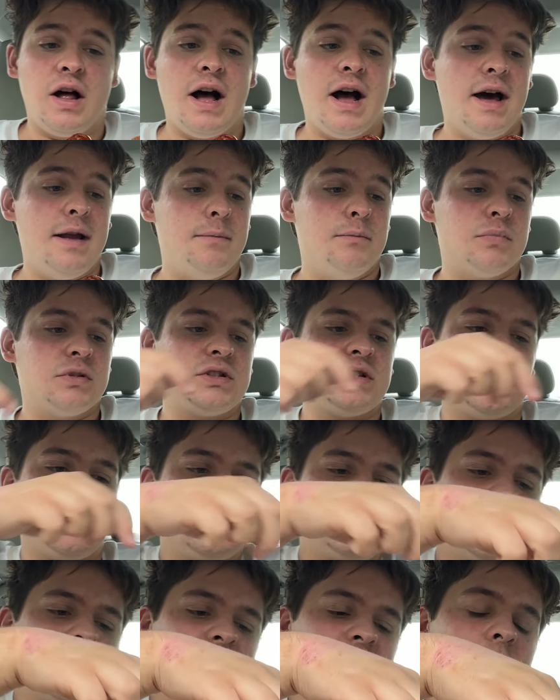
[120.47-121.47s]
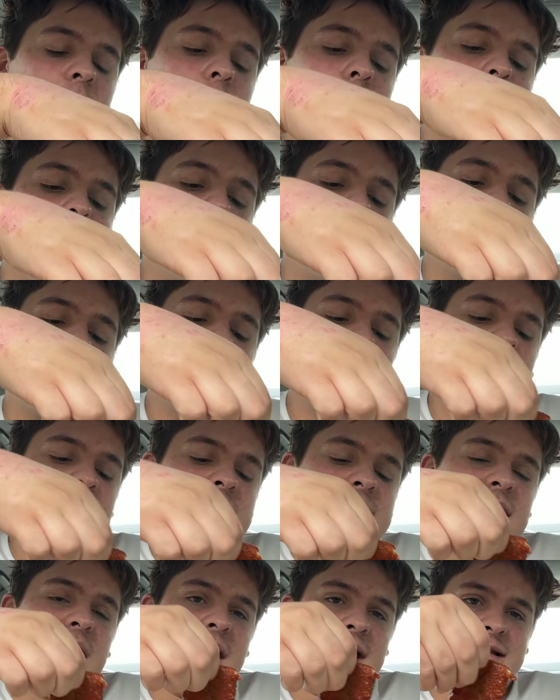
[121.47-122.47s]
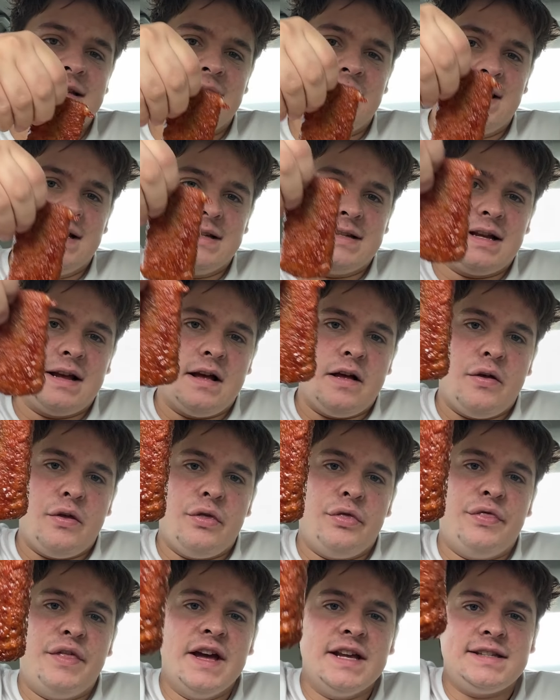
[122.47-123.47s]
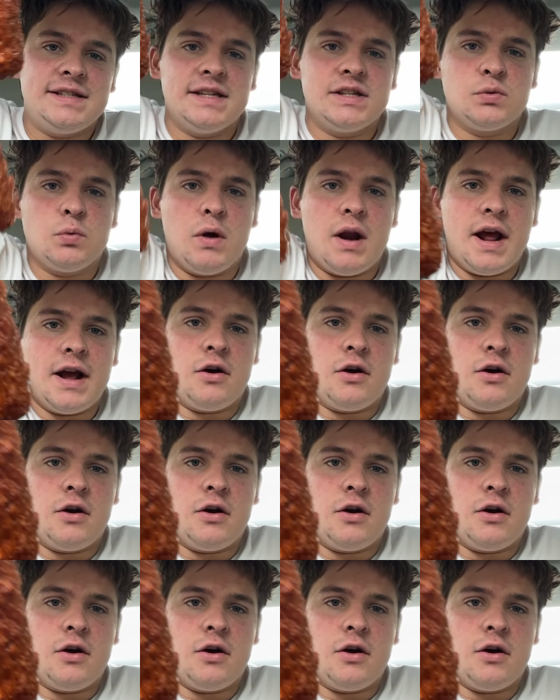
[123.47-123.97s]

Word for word: Hot Mozzarella Sticks. Look at the size of these. This is what I